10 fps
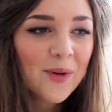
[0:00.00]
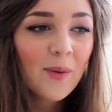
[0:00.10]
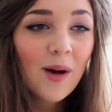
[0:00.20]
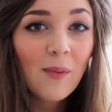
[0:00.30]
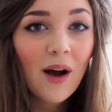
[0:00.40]

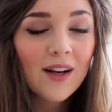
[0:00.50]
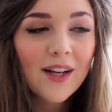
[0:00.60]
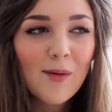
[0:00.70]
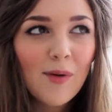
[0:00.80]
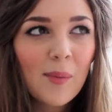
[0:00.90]
quite a while
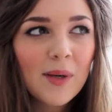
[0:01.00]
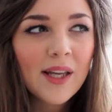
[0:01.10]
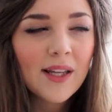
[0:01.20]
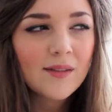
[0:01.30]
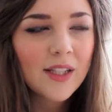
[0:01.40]
ago,
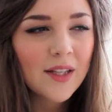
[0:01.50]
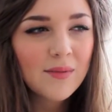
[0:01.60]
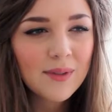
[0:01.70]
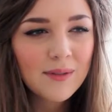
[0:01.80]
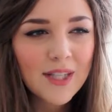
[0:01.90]

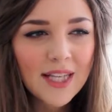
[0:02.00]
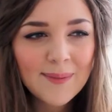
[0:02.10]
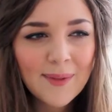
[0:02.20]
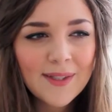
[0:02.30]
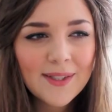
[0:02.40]
probably
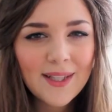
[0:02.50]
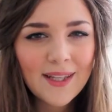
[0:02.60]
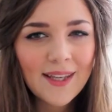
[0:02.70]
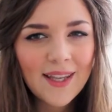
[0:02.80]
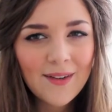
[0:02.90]
6 months,
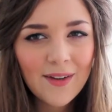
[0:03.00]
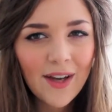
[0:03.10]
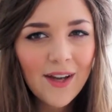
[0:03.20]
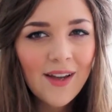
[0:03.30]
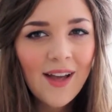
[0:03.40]
like a year
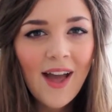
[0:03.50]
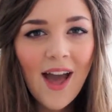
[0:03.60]
ago.